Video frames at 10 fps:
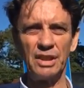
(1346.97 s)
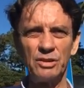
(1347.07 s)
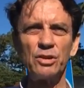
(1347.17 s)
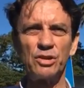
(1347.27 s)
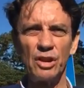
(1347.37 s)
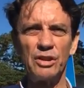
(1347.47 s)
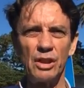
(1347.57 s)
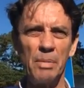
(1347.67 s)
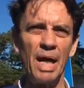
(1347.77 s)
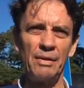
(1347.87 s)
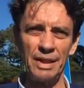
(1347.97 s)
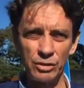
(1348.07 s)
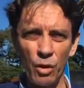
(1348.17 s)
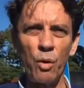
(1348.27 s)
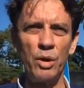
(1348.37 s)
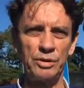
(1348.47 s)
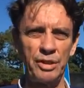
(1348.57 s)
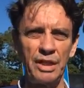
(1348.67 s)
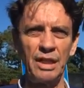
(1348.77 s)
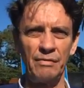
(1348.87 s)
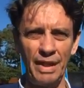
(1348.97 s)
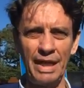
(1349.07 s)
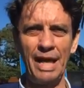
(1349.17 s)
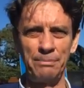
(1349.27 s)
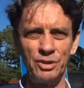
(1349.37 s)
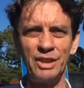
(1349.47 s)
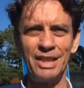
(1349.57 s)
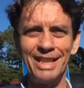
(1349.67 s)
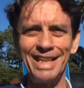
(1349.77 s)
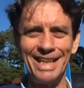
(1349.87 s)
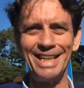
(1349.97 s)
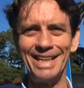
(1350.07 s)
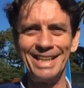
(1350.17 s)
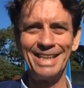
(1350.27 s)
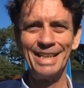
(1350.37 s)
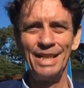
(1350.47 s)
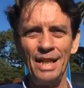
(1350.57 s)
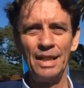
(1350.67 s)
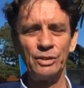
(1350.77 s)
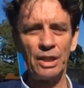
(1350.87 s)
there's a certain amount, and there's a quantity of that happens in a year.